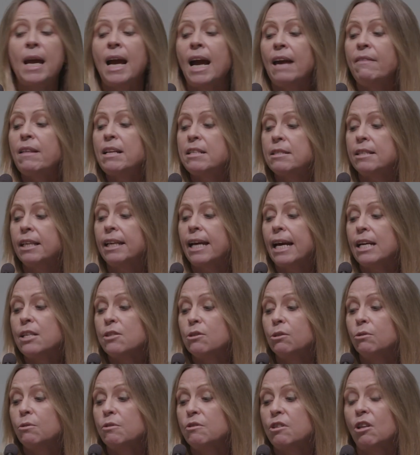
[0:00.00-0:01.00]
And that's the
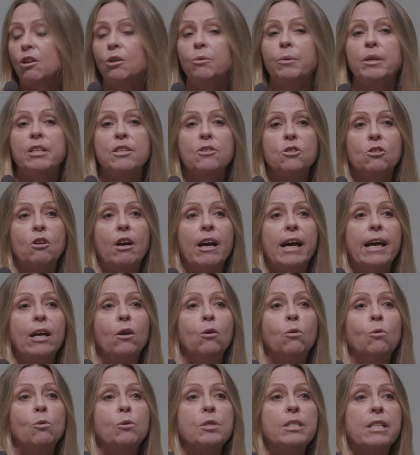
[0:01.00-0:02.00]
case also with striate
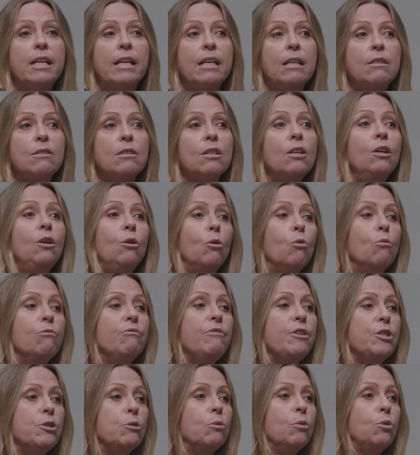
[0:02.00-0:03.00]
cortex or
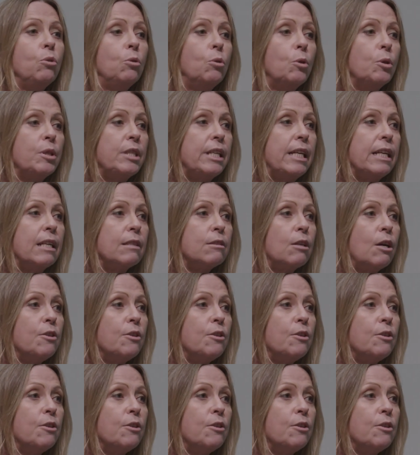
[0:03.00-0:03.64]
visual cortex,